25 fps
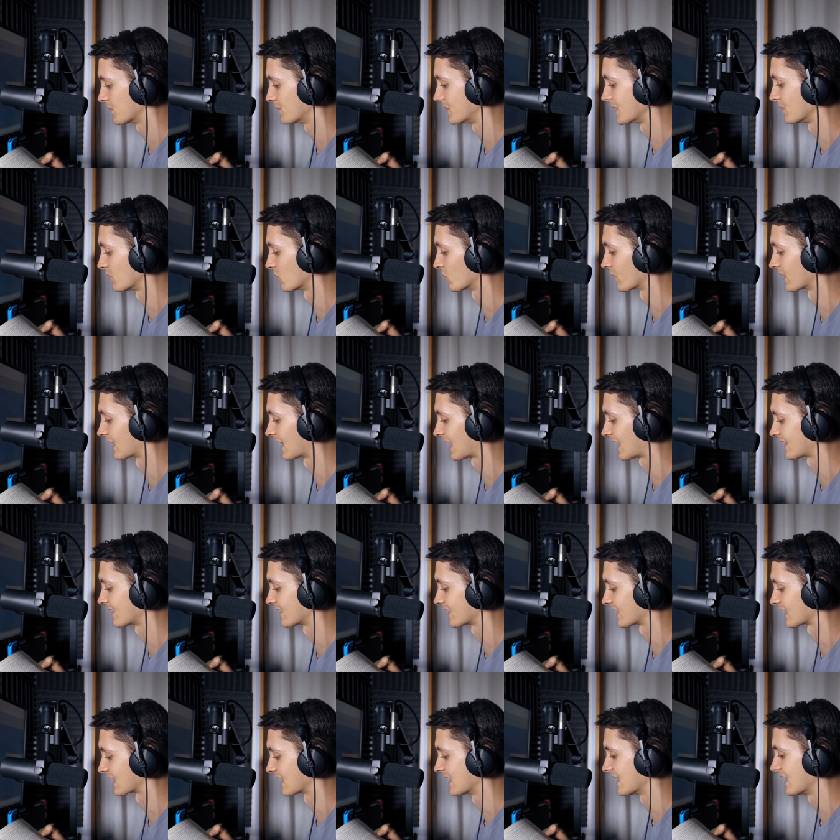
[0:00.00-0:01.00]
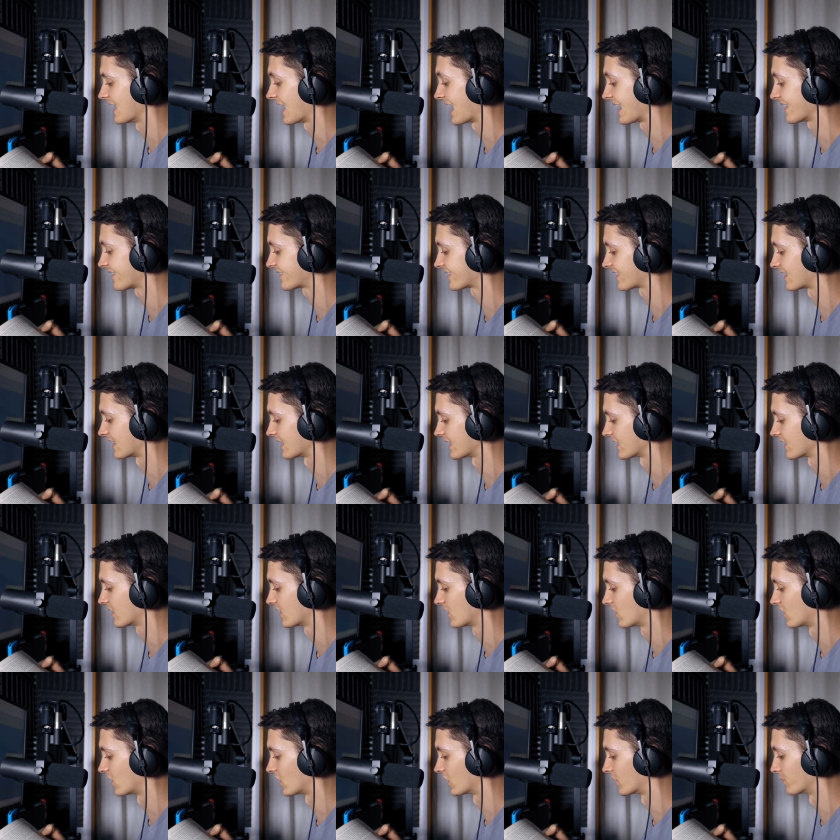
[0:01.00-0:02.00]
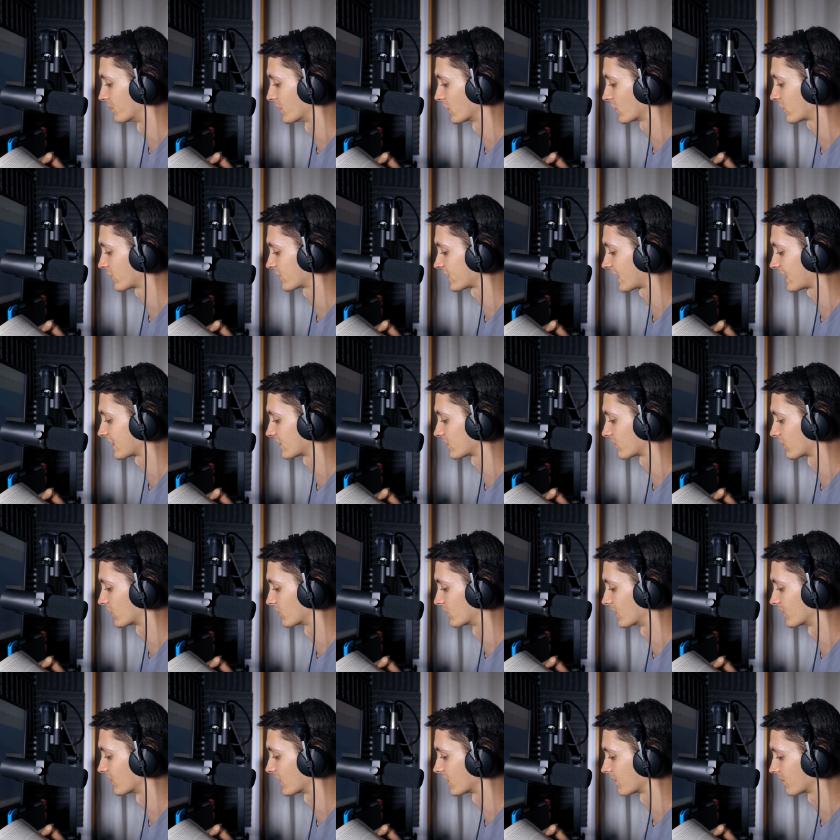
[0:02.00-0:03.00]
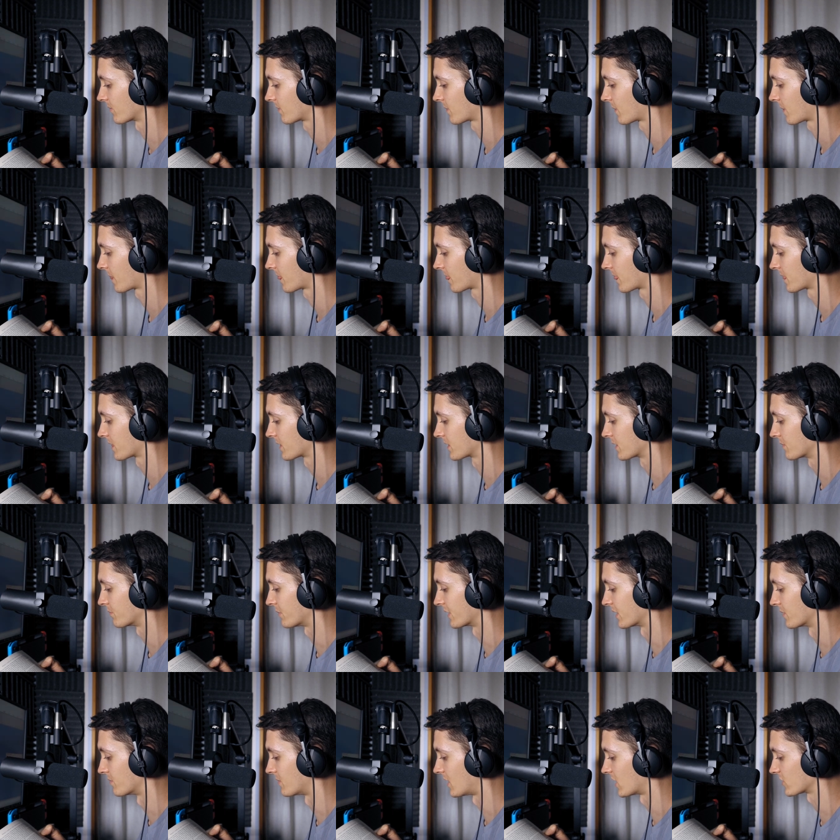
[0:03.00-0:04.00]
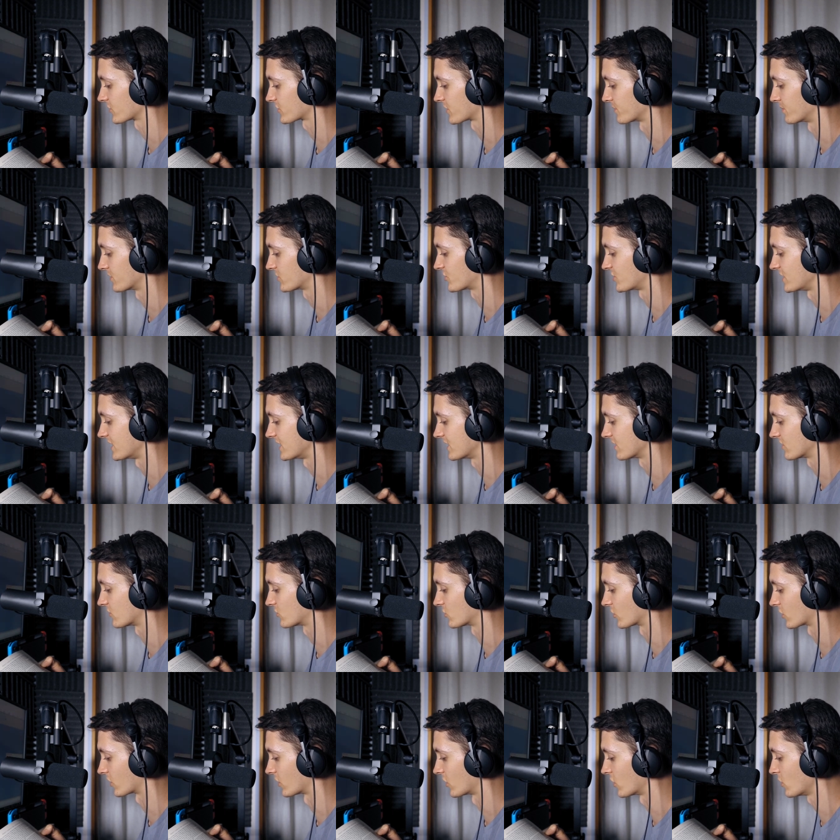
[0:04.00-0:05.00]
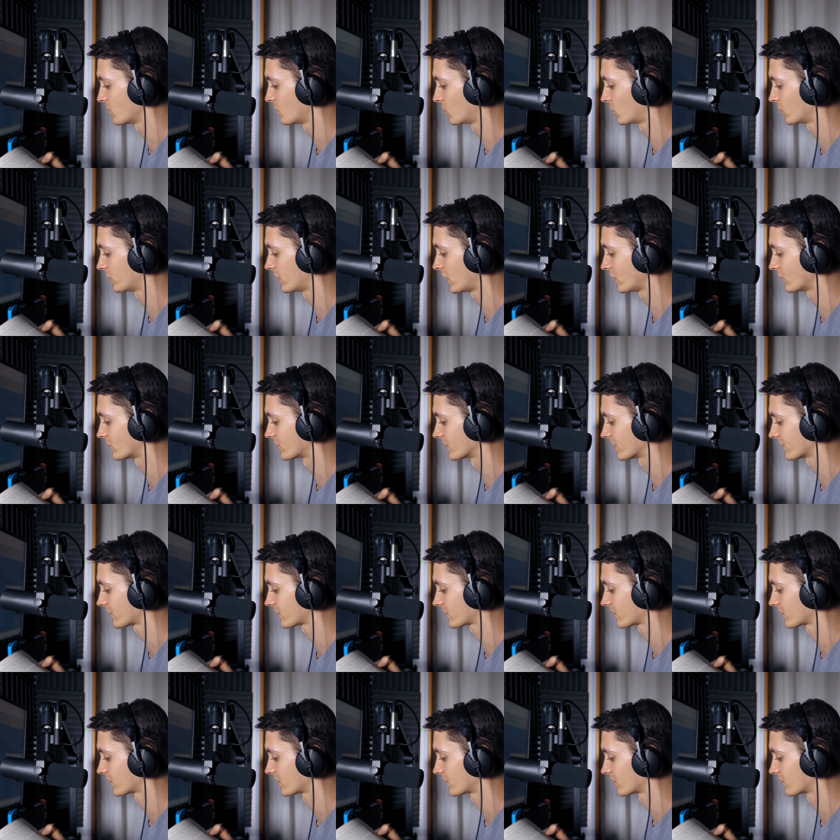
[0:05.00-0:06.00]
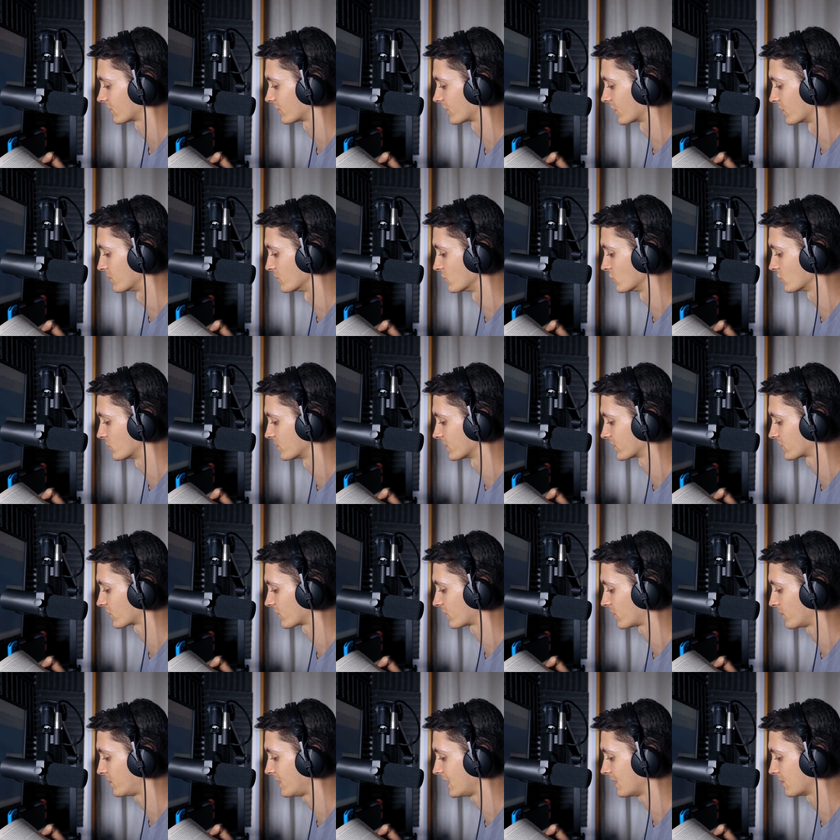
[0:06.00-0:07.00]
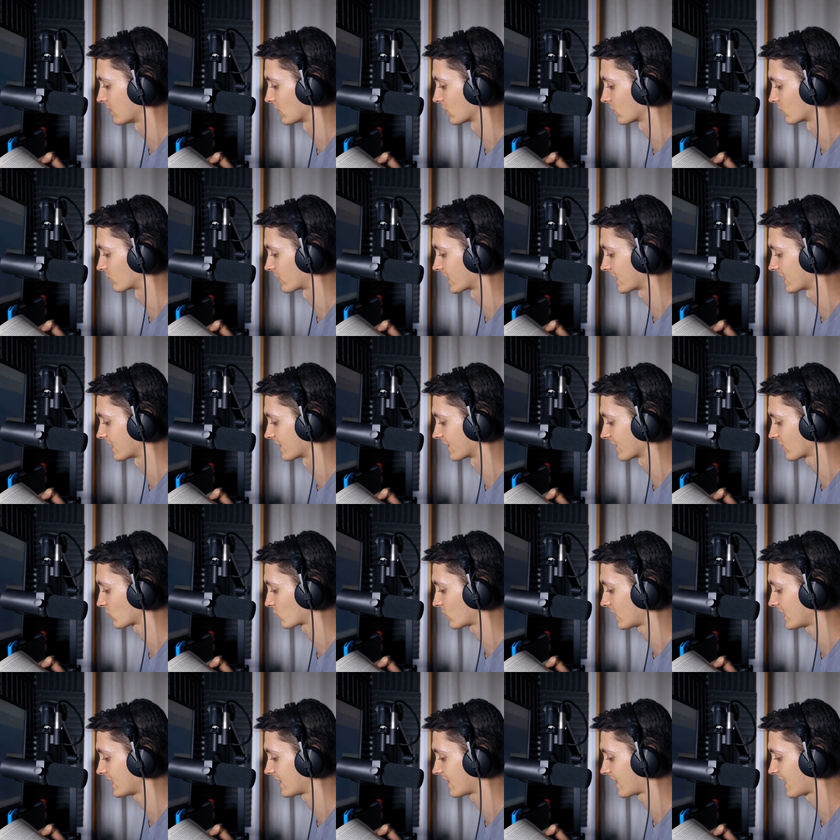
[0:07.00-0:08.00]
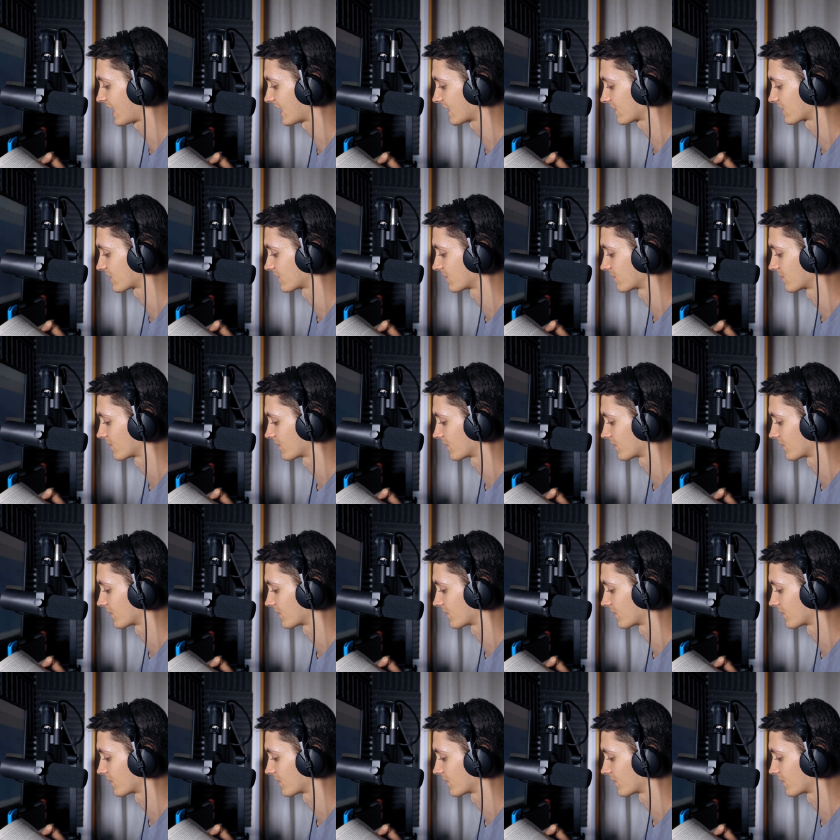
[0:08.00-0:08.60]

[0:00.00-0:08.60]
People were landing hastily on both sides of the river, but the Martian machine took no more notice for the movement of the people running this way and that